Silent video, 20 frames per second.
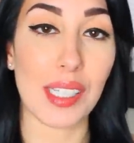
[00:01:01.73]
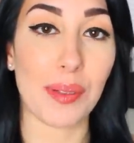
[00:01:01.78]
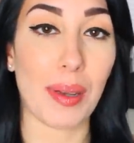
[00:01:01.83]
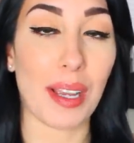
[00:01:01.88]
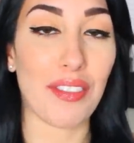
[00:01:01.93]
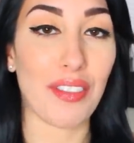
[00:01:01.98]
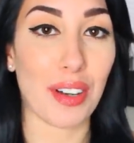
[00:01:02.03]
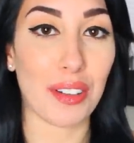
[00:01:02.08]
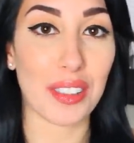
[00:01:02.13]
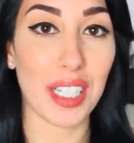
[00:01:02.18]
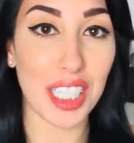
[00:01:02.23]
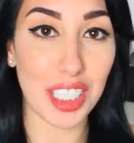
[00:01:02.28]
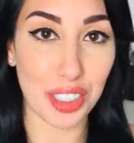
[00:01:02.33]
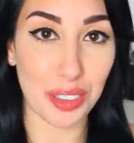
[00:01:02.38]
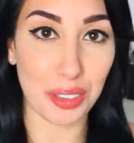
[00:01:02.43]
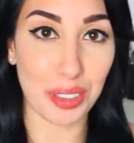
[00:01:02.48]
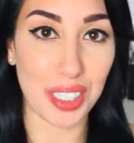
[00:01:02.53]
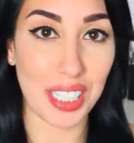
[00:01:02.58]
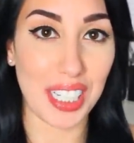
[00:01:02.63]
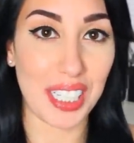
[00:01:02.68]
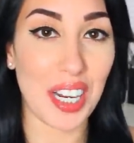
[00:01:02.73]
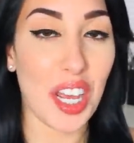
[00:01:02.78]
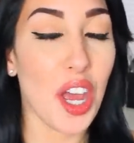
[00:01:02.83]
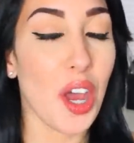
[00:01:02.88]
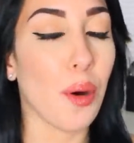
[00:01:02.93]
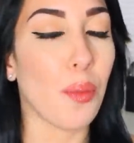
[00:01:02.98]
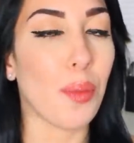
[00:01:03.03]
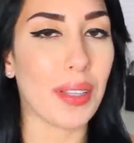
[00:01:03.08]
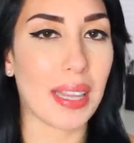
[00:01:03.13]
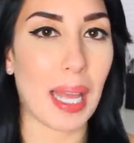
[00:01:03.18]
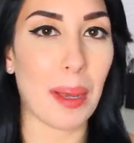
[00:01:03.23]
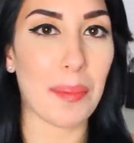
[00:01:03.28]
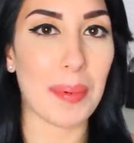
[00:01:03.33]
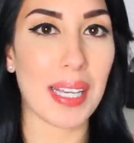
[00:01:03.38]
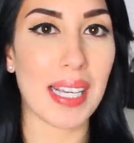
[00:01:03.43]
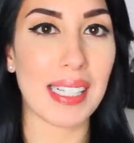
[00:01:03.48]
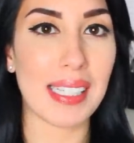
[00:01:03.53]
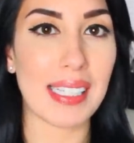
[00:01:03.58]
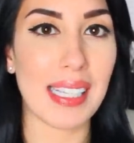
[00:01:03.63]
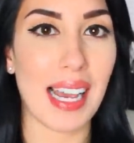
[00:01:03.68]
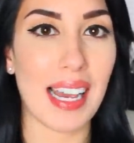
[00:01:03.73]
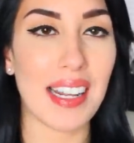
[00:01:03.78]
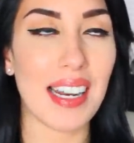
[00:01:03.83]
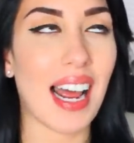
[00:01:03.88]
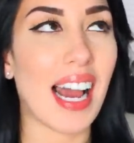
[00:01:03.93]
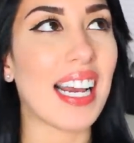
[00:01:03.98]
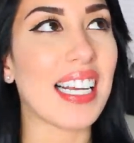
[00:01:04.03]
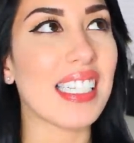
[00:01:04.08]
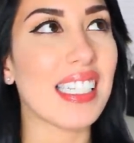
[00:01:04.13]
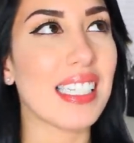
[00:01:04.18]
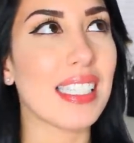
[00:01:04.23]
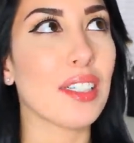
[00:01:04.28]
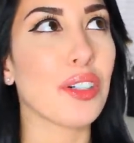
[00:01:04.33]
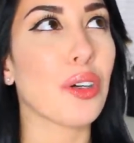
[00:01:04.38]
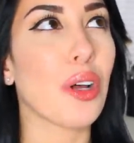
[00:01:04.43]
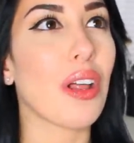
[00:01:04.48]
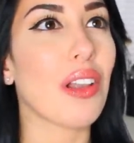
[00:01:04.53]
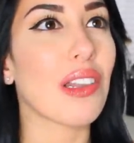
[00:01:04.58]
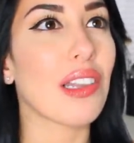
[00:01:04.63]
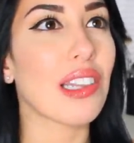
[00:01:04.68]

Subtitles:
as my foundation routine. With that being said, I still